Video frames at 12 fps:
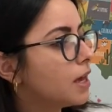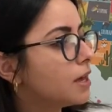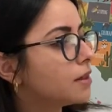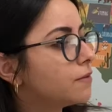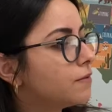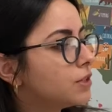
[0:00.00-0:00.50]

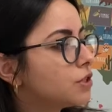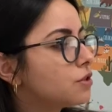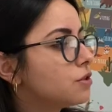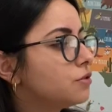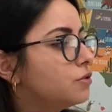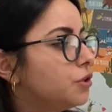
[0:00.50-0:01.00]
The
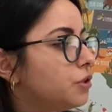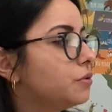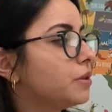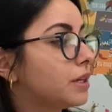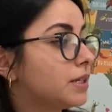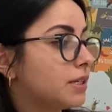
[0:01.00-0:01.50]
visitor knew
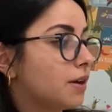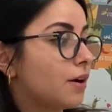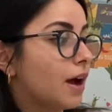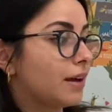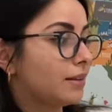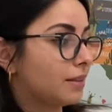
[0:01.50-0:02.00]
that Sarah
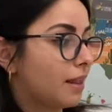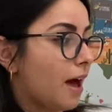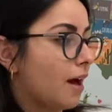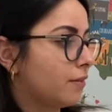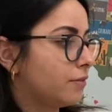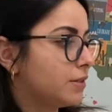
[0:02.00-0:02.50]
had
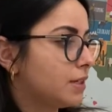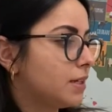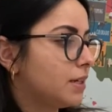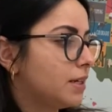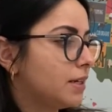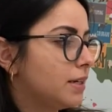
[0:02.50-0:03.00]
laughed.
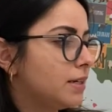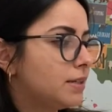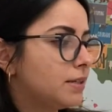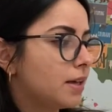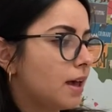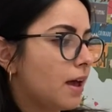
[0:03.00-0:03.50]

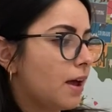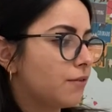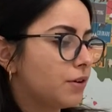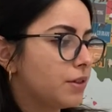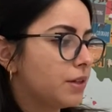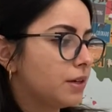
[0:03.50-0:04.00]
Is
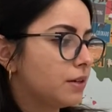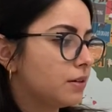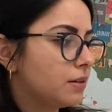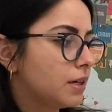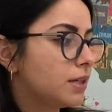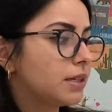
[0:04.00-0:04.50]

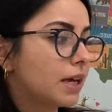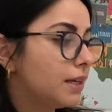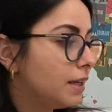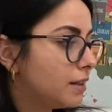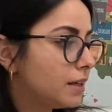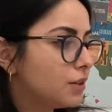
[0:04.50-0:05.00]
everything, is
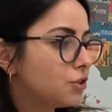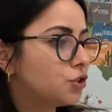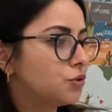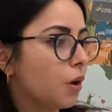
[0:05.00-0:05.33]
anything too